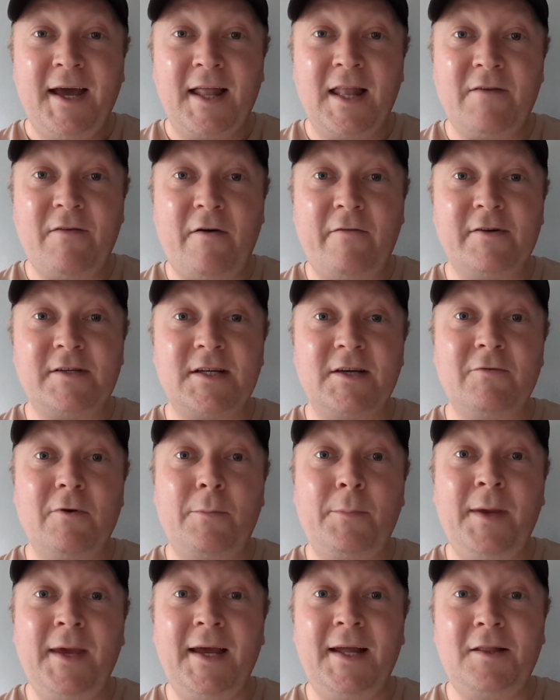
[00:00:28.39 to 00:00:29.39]
And they've obviously
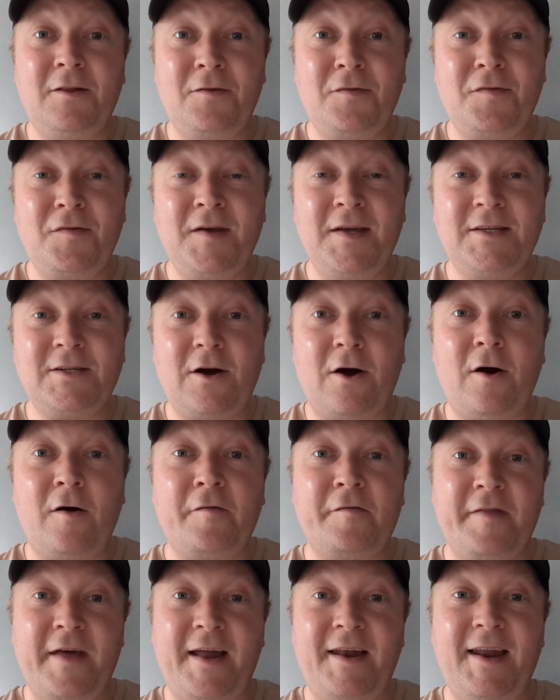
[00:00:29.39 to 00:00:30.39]
repeated the feat
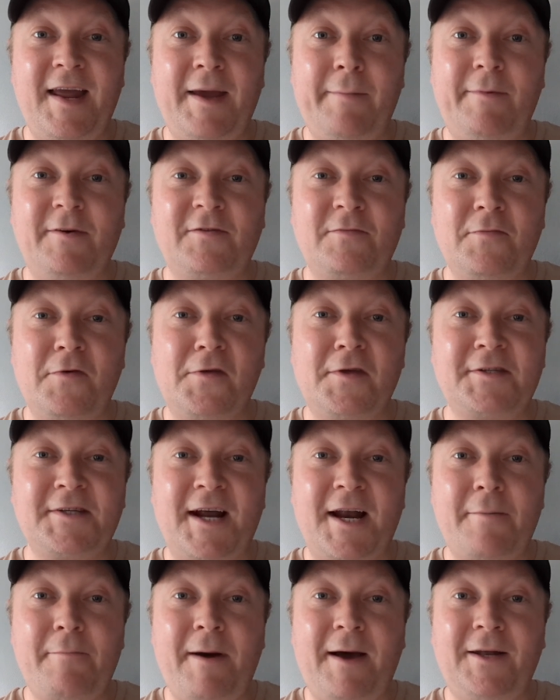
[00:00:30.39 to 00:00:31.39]
of their neighbours on the other
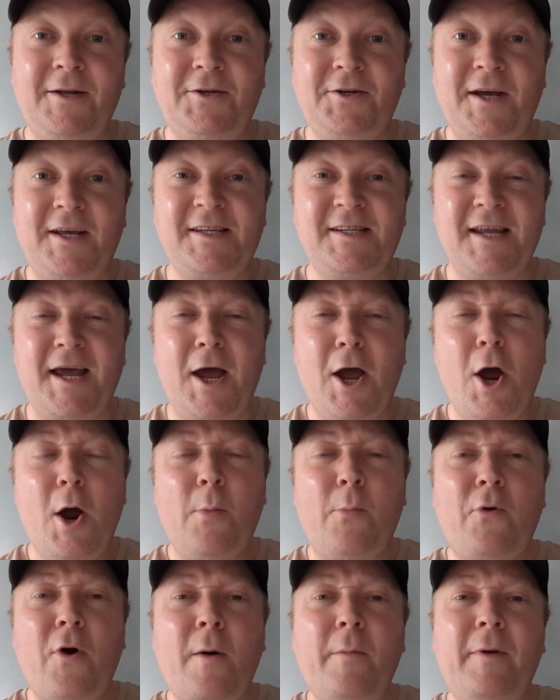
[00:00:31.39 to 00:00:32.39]
side of Manchester.
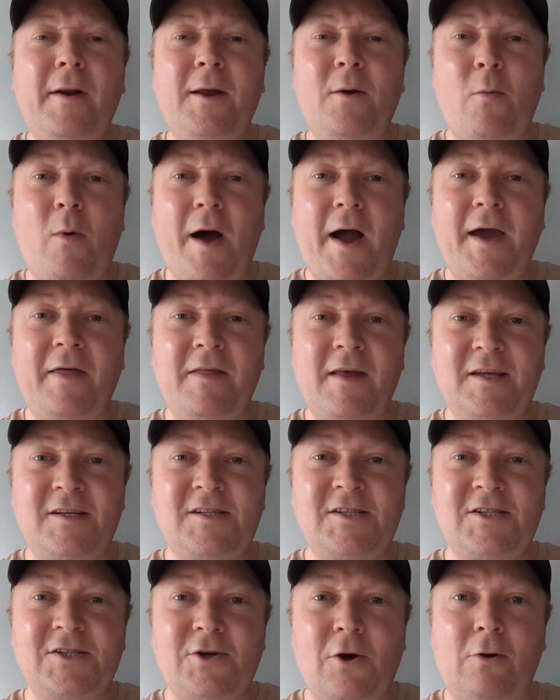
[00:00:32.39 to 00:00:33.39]
Probably why
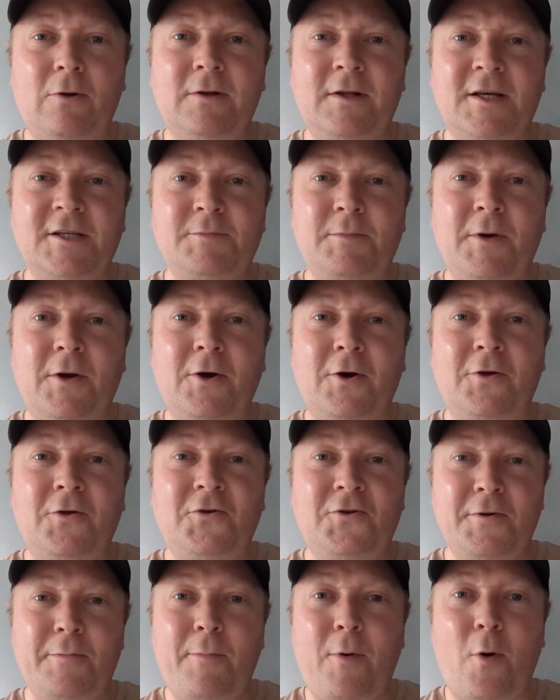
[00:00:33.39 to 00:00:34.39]
this salt has
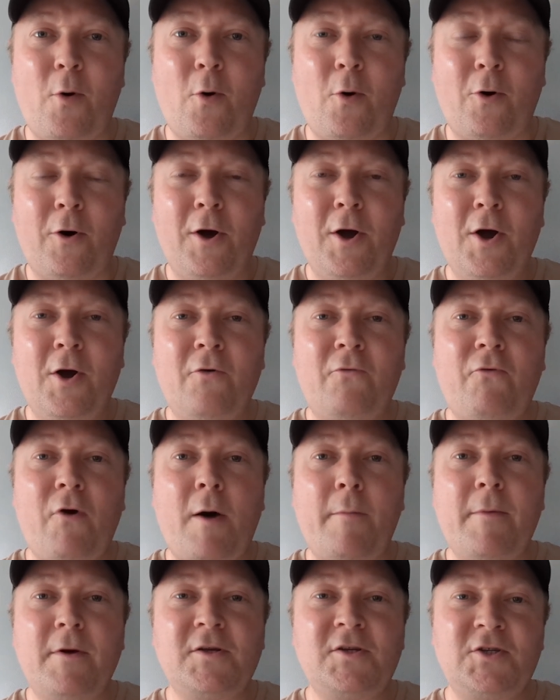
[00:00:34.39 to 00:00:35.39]
begun to pour
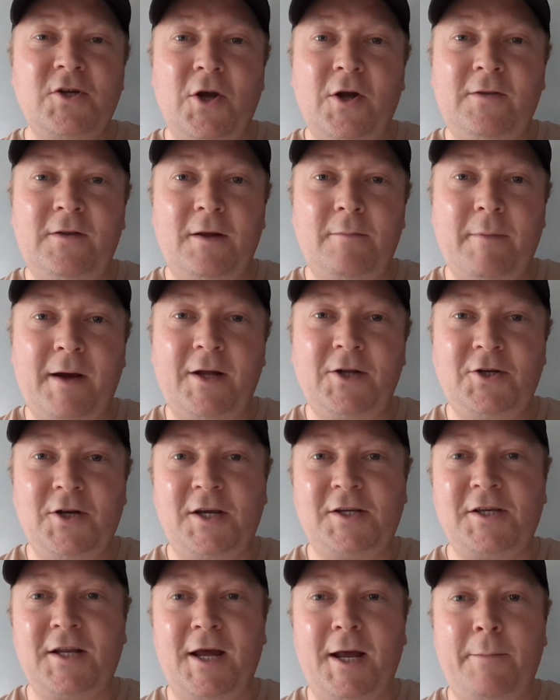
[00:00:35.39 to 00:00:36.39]
from certain
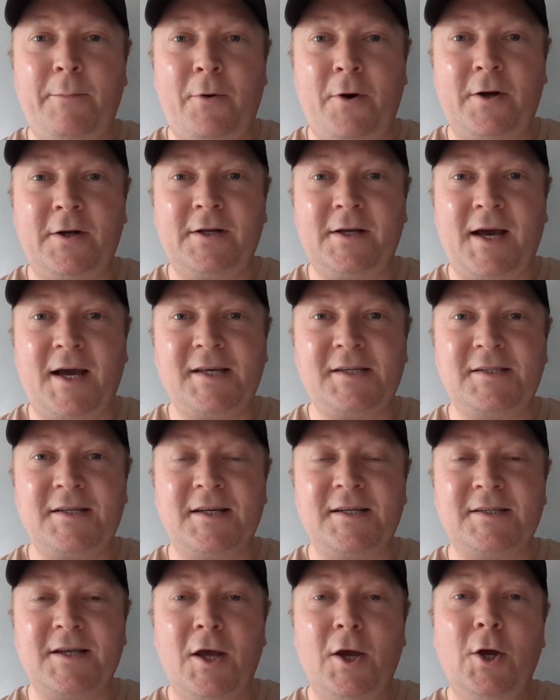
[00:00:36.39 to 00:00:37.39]
Manchester United
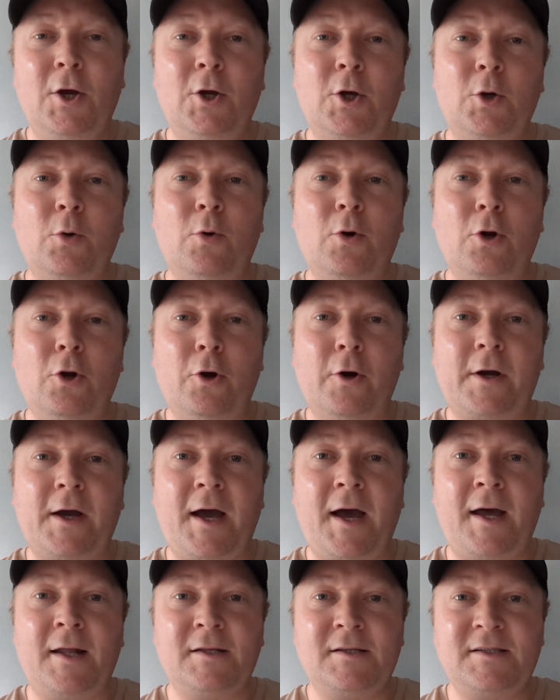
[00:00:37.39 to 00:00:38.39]
podcasters who
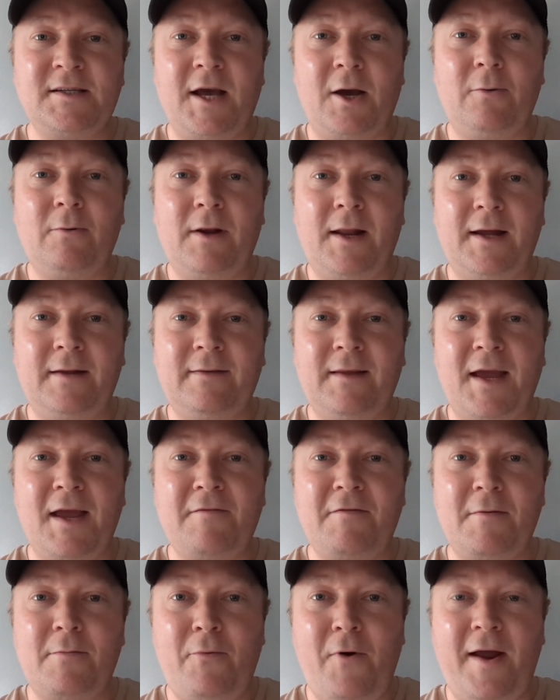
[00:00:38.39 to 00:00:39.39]
look and sound like
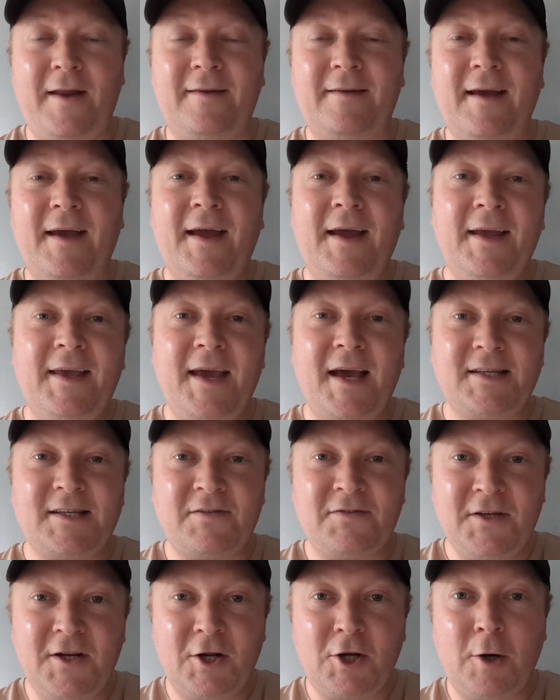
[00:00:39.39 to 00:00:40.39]
David Brent. Yes,
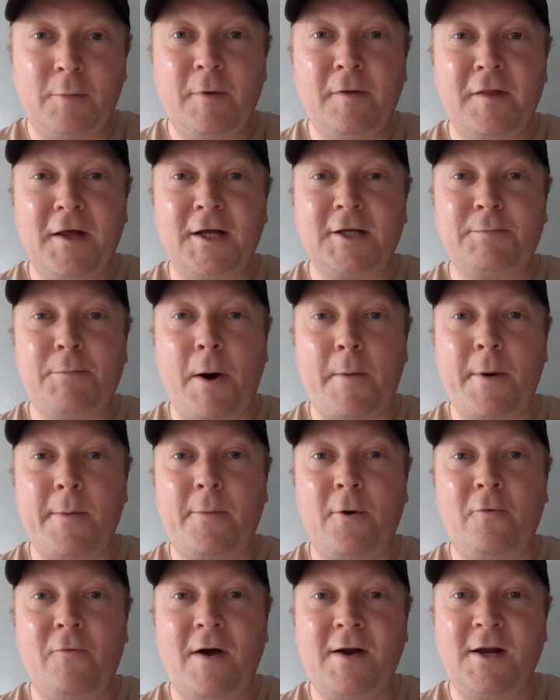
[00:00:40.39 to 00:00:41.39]
I've seen a couple of things pop
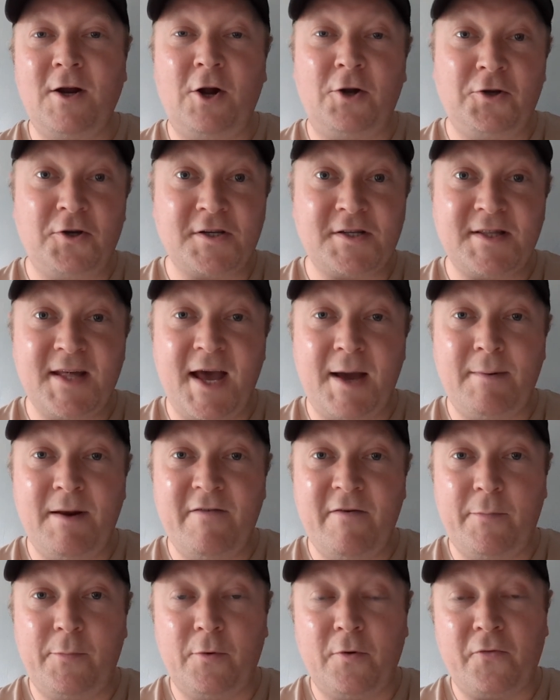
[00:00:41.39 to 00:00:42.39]
up already, not just their
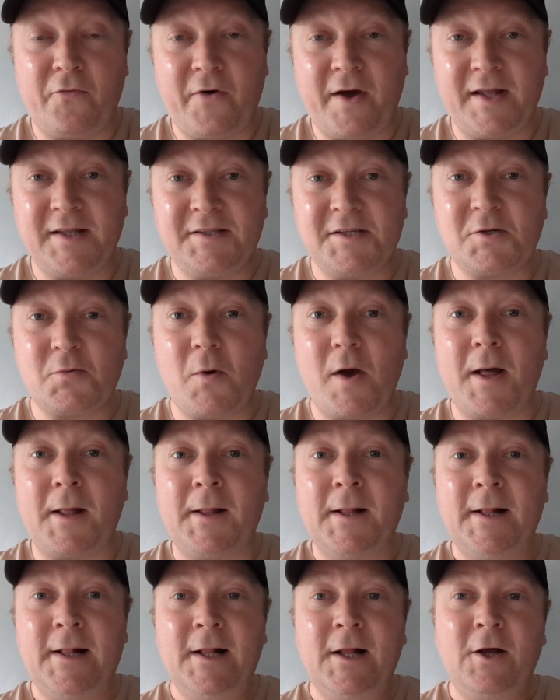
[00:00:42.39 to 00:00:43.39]
Liverpool fans as
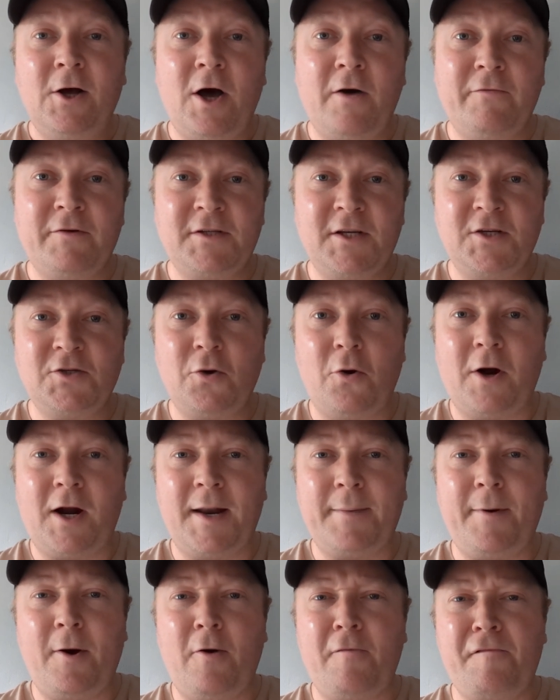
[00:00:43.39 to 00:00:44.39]
well. Obviously
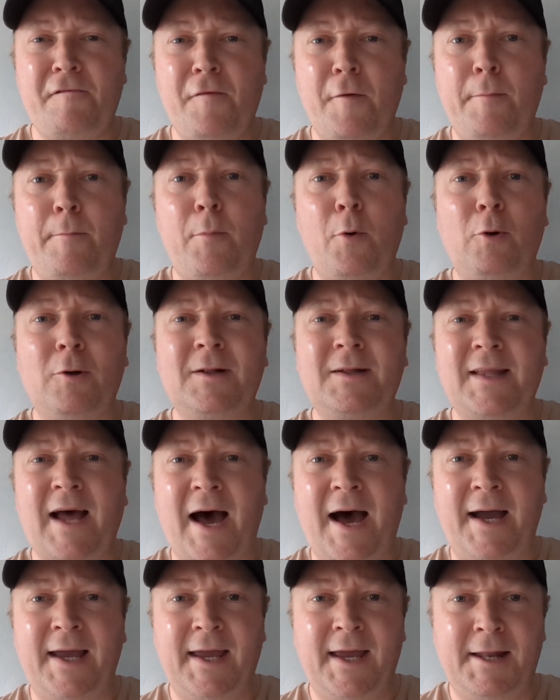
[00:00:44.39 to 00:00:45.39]
talking about football
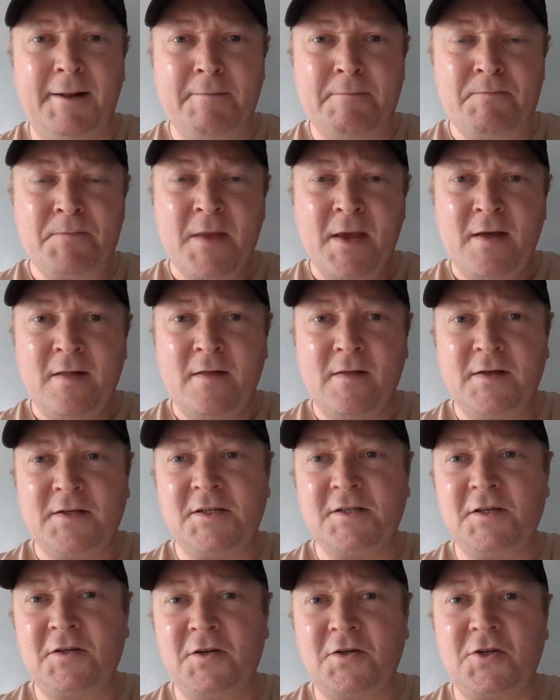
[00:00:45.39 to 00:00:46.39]
dying.
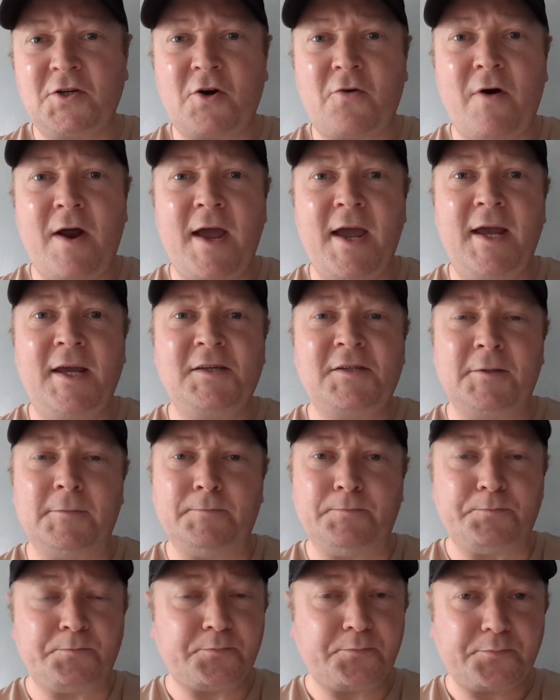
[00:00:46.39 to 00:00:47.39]
This is a disgrace.
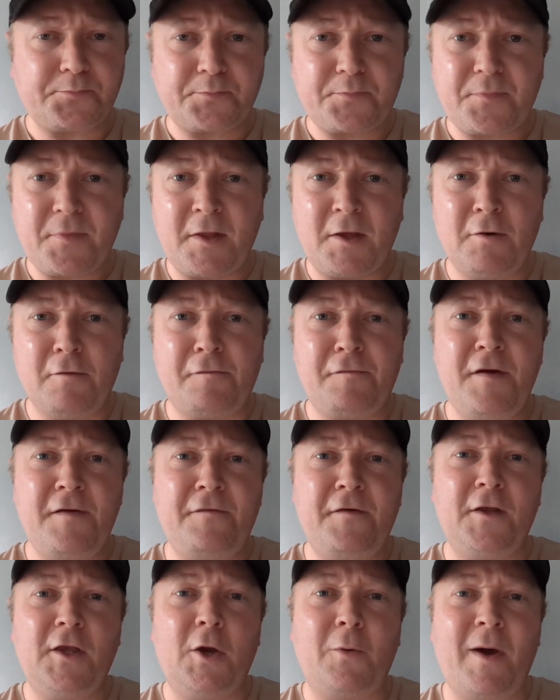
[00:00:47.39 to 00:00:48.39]
And, you know,
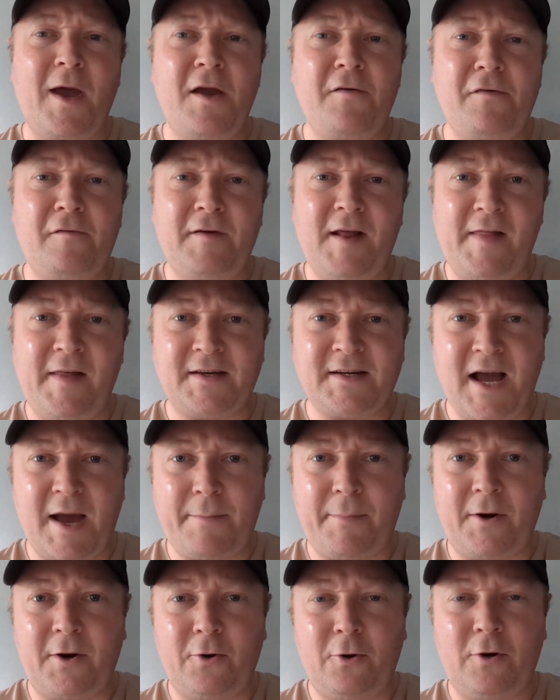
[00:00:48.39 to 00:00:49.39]
FIFA and UEFA have let this
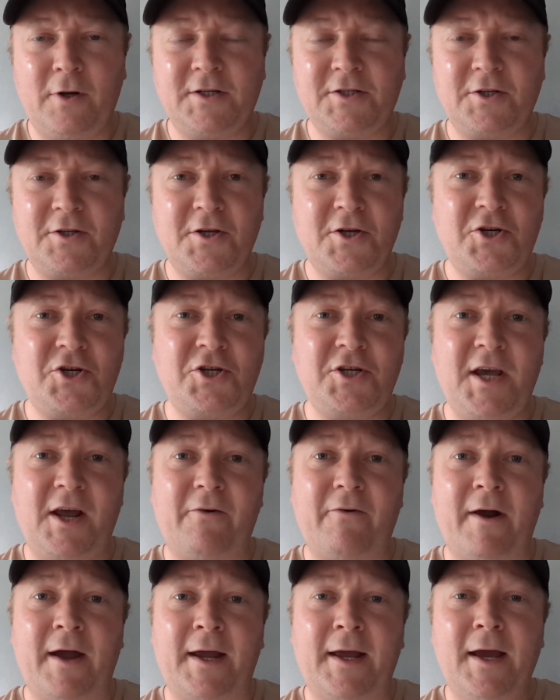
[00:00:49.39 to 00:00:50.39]
happen and all this other
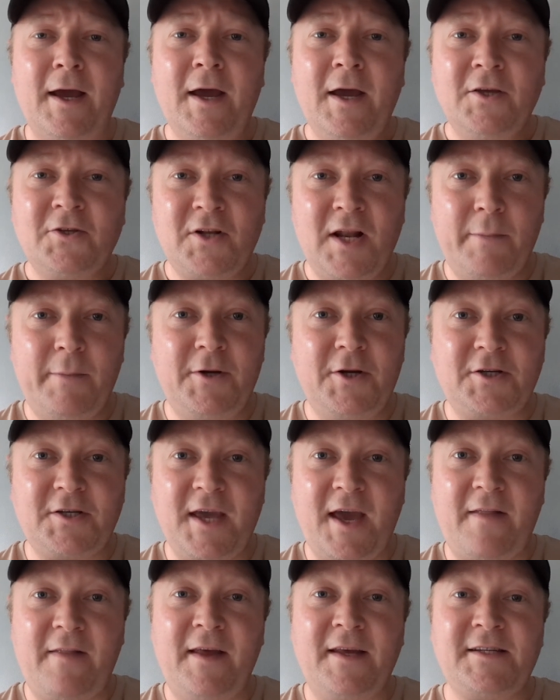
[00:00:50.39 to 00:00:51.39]
shit, right? So let me just
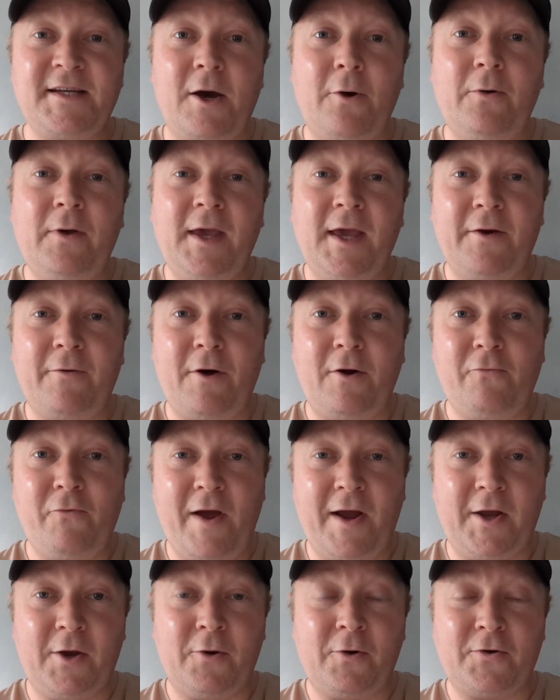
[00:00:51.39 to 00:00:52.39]
get this out here on
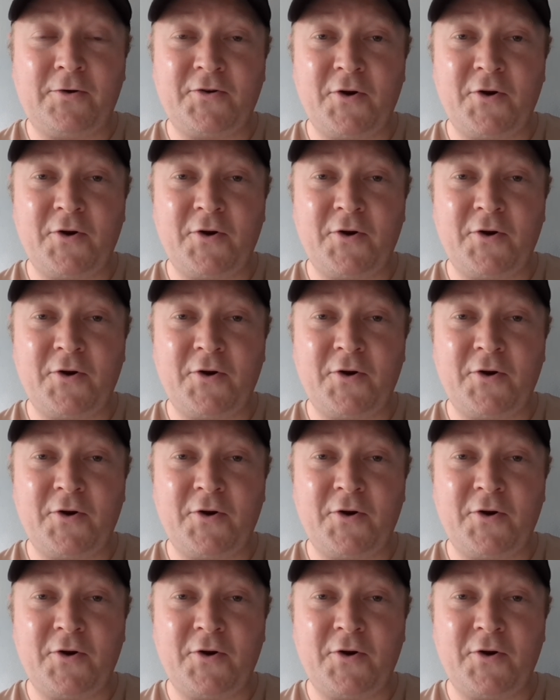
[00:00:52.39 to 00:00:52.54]
record.